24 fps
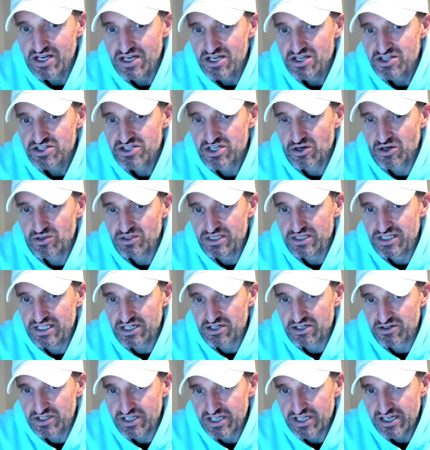So
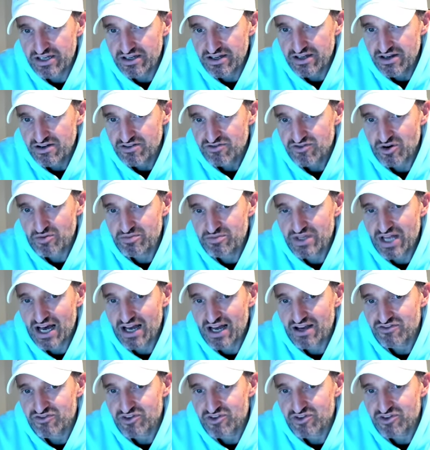literally, from not